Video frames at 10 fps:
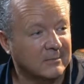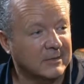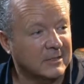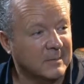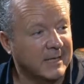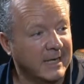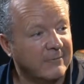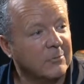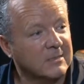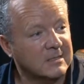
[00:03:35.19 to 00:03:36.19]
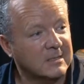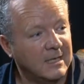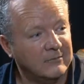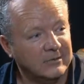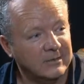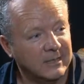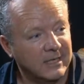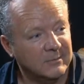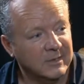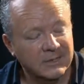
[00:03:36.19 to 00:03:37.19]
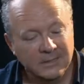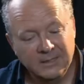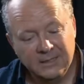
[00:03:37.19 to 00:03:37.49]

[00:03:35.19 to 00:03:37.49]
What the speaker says: I mean, just making everyone's life a nightmare.